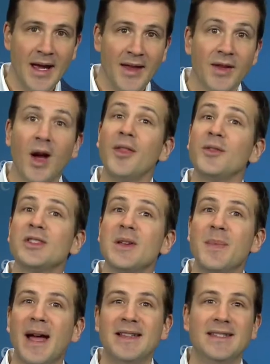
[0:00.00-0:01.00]
The authors
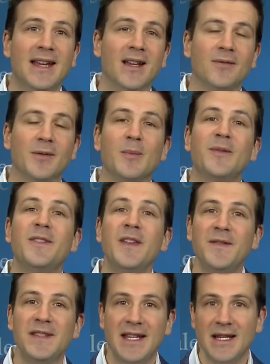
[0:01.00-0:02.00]
combined data from
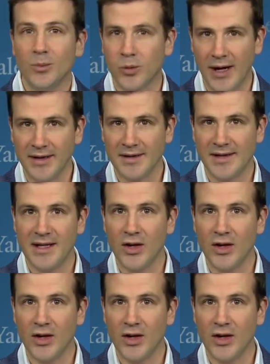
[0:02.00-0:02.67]
15 pregnancy